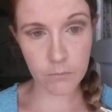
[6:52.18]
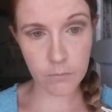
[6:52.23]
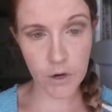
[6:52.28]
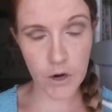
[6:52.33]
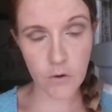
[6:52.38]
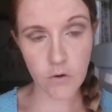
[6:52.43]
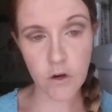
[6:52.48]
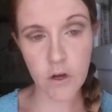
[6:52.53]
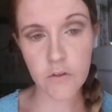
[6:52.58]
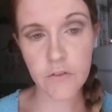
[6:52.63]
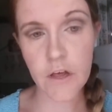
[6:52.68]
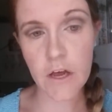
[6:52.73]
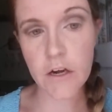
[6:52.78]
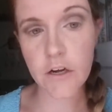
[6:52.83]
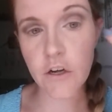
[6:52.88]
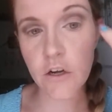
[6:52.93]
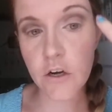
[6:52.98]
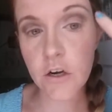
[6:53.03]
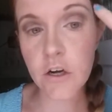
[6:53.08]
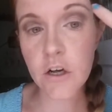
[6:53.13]
brown on
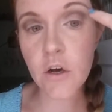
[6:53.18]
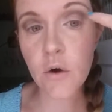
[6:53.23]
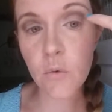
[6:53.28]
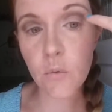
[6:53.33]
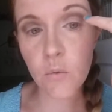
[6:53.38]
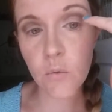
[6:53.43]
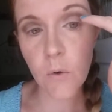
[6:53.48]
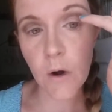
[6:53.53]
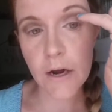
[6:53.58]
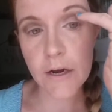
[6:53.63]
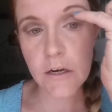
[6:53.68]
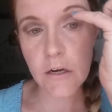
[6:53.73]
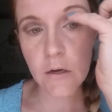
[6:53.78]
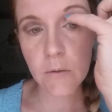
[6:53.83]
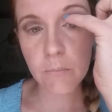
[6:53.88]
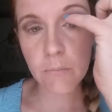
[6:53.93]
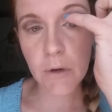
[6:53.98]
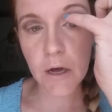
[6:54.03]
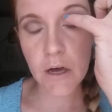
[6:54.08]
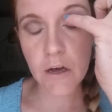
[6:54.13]
that, and you're going to go right
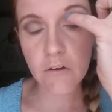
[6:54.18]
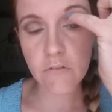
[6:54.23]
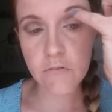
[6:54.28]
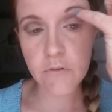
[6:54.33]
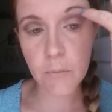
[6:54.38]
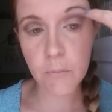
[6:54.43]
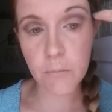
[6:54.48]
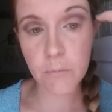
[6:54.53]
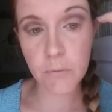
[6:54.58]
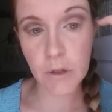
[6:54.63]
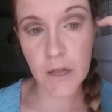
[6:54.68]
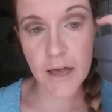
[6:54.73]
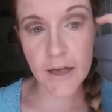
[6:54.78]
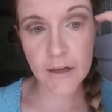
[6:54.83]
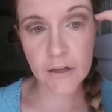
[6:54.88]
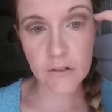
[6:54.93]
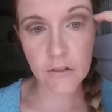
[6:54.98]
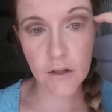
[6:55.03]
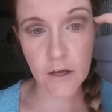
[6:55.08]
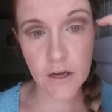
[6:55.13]
above the
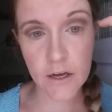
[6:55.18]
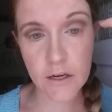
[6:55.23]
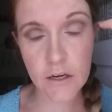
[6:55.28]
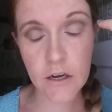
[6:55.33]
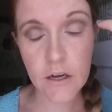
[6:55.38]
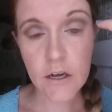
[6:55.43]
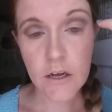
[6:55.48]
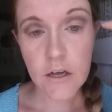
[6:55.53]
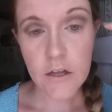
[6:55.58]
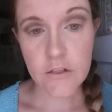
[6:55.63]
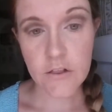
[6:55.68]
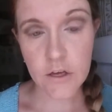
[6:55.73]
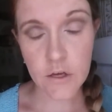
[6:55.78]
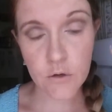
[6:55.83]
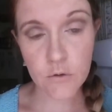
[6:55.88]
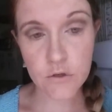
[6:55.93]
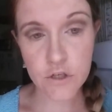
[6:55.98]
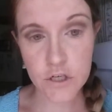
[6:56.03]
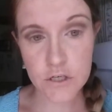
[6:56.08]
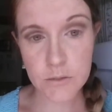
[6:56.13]
black line that
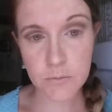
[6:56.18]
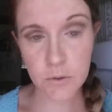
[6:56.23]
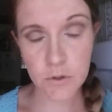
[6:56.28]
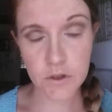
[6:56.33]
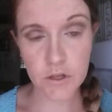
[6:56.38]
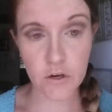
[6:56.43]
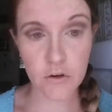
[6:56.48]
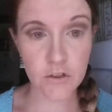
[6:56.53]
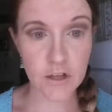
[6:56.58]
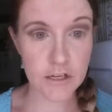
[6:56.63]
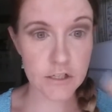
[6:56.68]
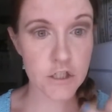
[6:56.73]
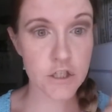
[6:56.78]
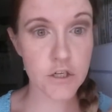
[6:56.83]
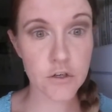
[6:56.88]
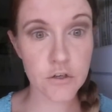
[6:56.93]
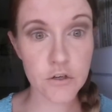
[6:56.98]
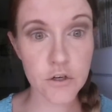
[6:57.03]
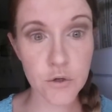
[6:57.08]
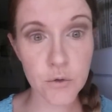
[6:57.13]
you just put there.
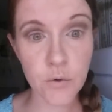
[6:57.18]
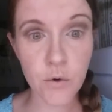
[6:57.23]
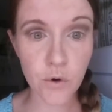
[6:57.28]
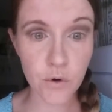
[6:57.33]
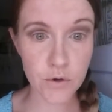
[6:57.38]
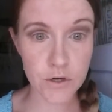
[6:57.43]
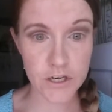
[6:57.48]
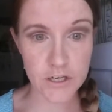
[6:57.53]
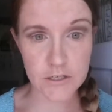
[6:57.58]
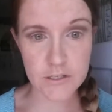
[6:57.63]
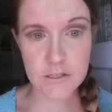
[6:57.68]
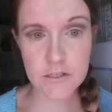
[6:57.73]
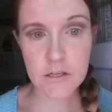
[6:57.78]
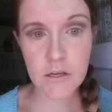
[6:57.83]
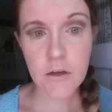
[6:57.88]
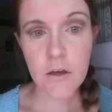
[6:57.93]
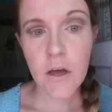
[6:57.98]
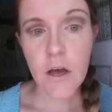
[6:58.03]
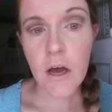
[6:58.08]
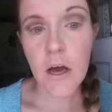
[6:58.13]
That's your new
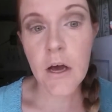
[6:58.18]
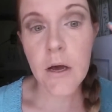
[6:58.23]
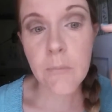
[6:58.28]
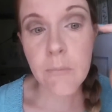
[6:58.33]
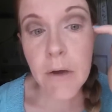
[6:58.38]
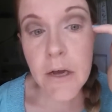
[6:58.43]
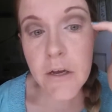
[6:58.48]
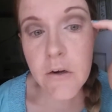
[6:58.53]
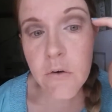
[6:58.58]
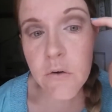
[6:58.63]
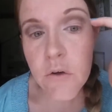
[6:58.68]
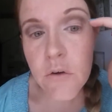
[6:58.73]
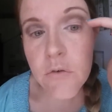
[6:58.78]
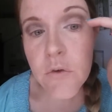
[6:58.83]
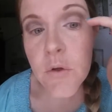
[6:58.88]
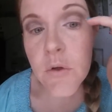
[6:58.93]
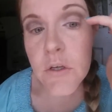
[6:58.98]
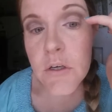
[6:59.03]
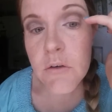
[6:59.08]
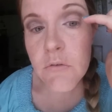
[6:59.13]
crease. I don't know
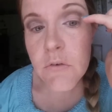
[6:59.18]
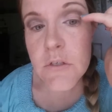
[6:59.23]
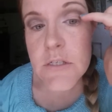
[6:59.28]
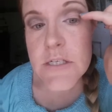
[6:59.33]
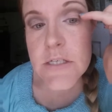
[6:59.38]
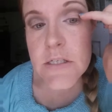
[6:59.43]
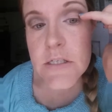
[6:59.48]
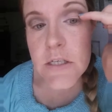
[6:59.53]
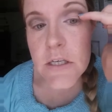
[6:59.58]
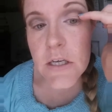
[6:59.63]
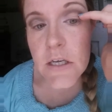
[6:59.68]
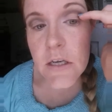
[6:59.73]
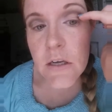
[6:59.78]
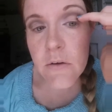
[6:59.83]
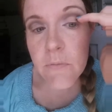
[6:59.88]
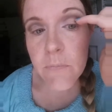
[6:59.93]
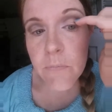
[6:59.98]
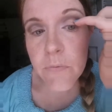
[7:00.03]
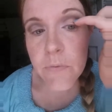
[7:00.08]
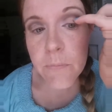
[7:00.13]
if you can
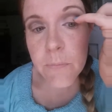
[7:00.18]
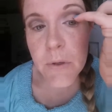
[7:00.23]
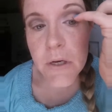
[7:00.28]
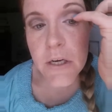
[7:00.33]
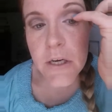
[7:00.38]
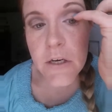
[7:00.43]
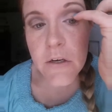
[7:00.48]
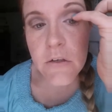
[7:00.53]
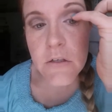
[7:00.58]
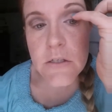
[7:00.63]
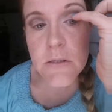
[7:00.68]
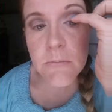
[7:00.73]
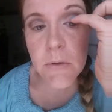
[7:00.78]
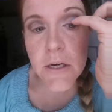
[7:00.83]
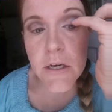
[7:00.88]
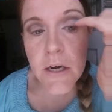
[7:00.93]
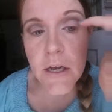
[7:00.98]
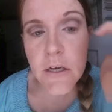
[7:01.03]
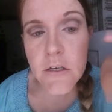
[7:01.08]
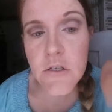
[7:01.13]
see, but here's
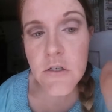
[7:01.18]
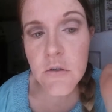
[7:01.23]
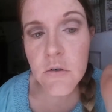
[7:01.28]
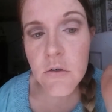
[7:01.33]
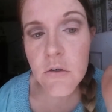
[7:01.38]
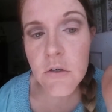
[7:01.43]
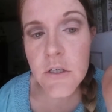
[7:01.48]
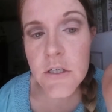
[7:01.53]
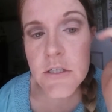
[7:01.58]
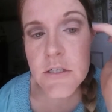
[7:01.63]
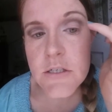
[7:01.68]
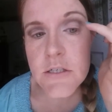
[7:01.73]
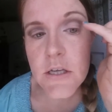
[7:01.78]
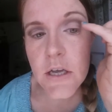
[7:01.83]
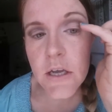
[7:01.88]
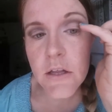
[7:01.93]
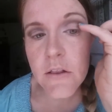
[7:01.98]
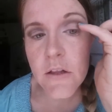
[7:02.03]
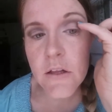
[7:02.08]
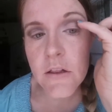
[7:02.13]
my natural crease,
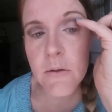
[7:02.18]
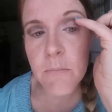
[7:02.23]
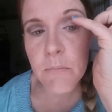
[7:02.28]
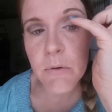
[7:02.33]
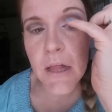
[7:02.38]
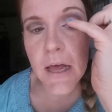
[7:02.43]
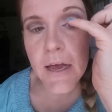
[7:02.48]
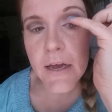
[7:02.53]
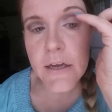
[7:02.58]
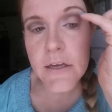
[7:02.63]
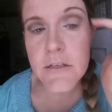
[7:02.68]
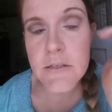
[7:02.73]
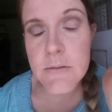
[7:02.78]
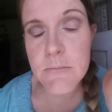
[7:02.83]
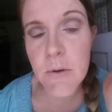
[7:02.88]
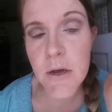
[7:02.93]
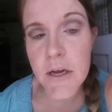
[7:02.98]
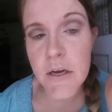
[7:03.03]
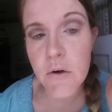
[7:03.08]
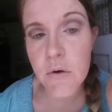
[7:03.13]
and then the black
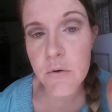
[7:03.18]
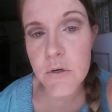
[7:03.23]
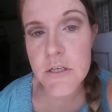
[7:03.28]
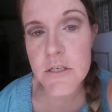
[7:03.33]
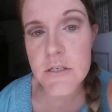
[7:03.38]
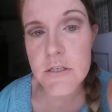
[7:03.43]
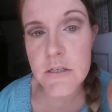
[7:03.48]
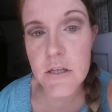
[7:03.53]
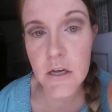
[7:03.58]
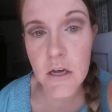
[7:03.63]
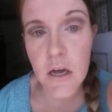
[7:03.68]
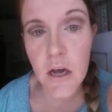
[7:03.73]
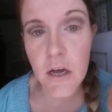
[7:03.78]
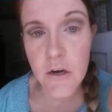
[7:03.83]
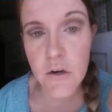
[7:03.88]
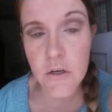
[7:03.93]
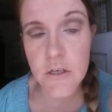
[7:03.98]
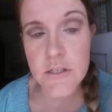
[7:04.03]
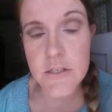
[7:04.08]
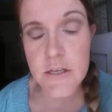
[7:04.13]
is my crease, the
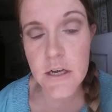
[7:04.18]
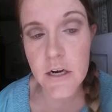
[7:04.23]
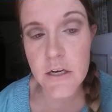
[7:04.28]
cut crease